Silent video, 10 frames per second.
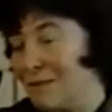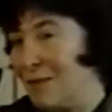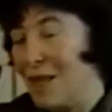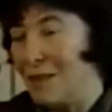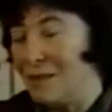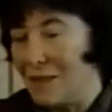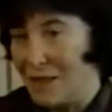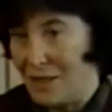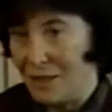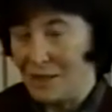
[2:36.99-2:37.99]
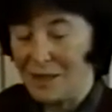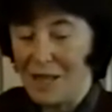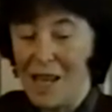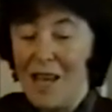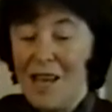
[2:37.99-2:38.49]
taken
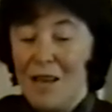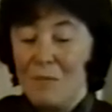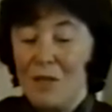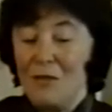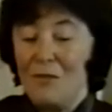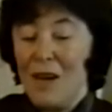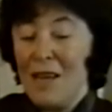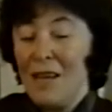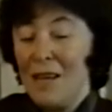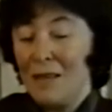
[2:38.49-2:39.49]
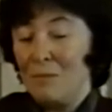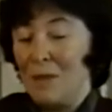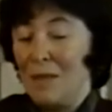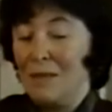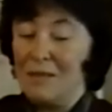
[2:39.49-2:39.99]
seriously. But if I had
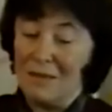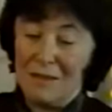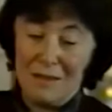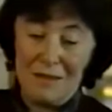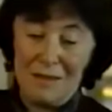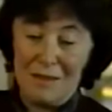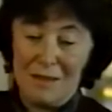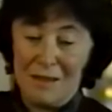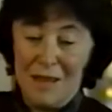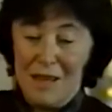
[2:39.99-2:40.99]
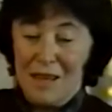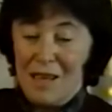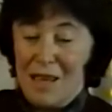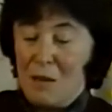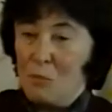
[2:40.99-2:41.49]
been
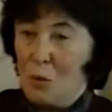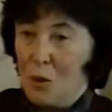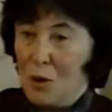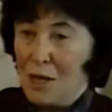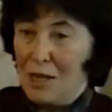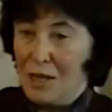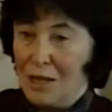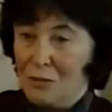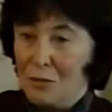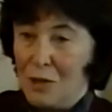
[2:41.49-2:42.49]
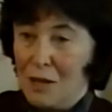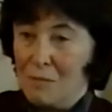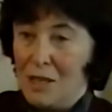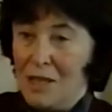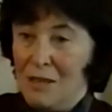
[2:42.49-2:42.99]
a boy, it would have
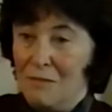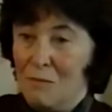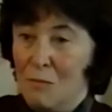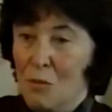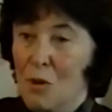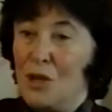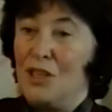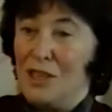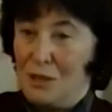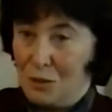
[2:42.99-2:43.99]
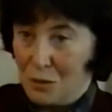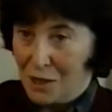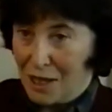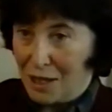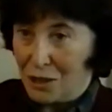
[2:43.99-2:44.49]
been even more
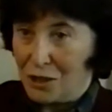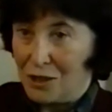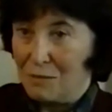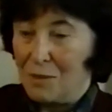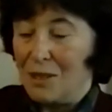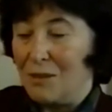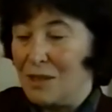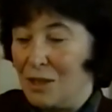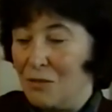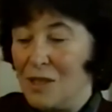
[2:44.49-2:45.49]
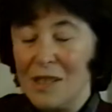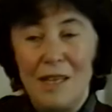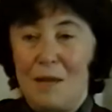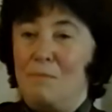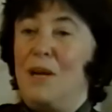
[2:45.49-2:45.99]
discouraged, because it was
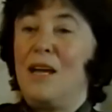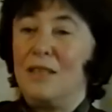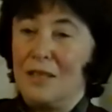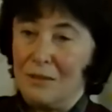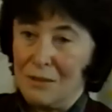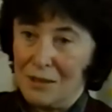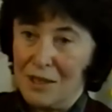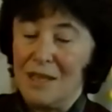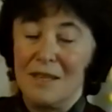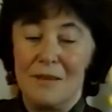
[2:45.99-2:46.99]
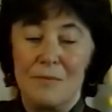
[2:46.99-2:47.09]
not a practical thing.